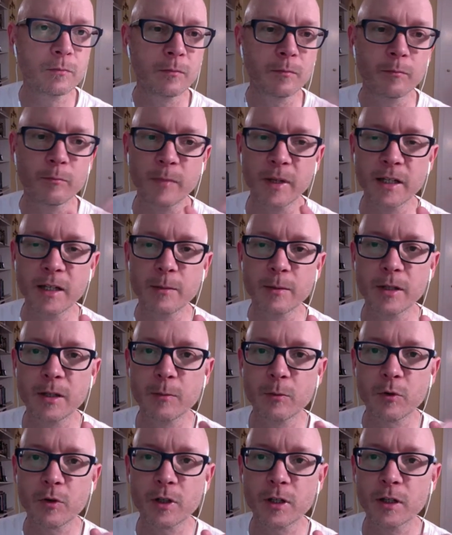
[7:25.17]
Many, many
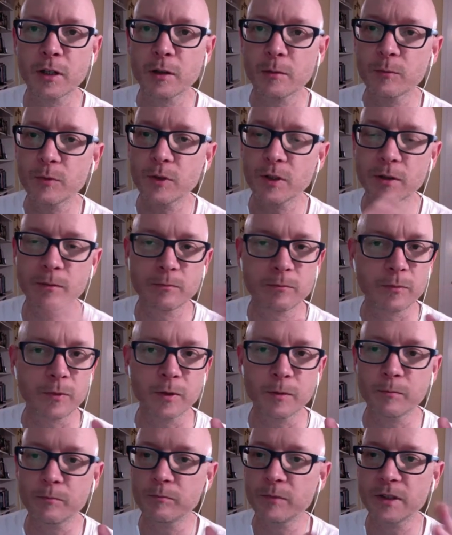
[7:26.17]
more to come.
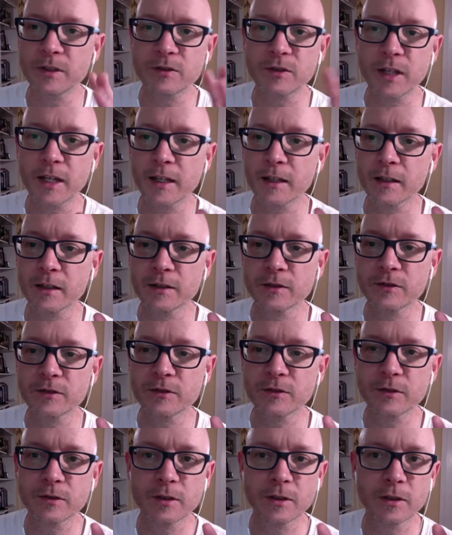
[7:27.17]
It's
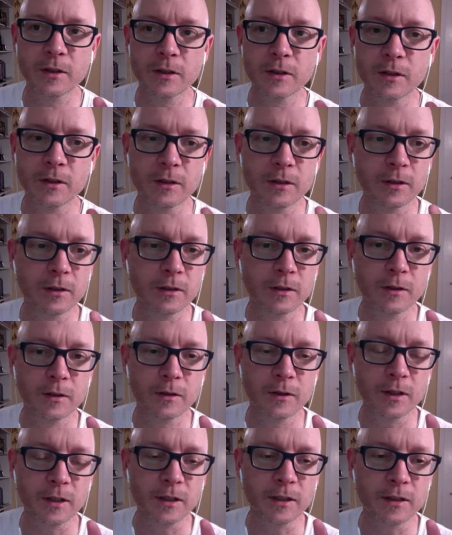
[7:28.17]
endless.
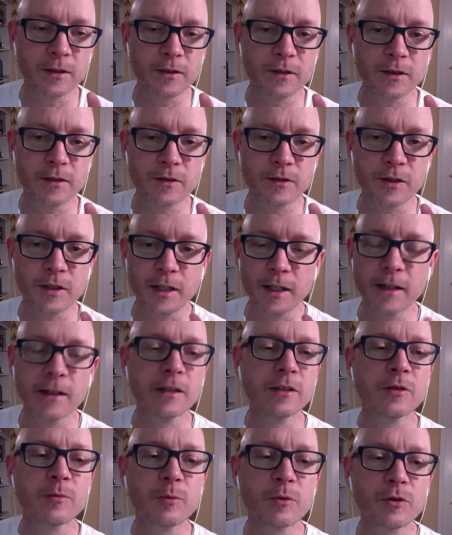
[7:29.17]
It's an
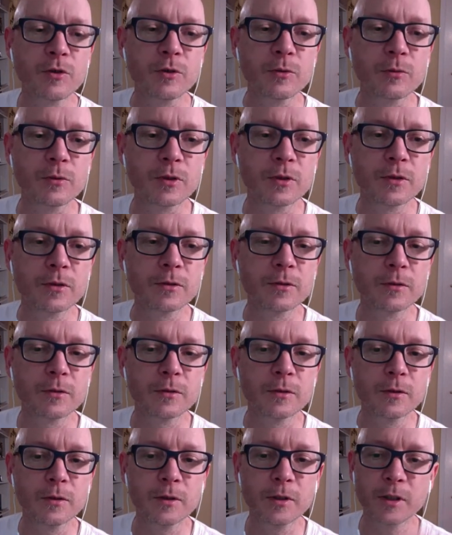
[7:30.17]
endless pursuit.
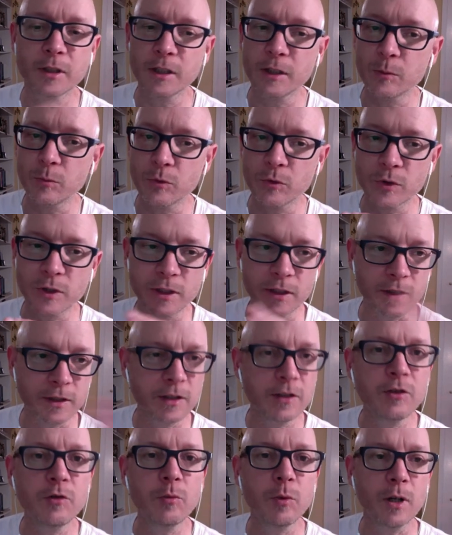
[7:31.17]
It will
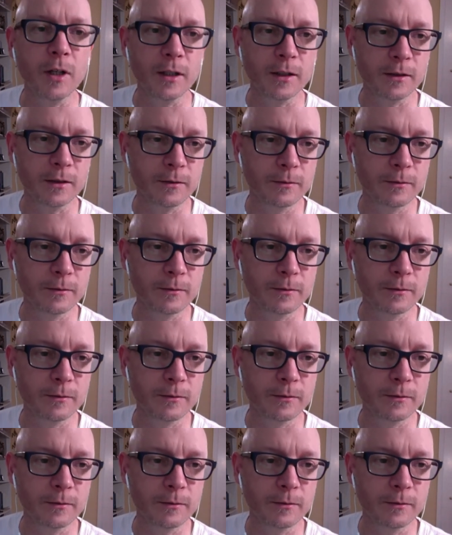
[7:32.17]
continue on.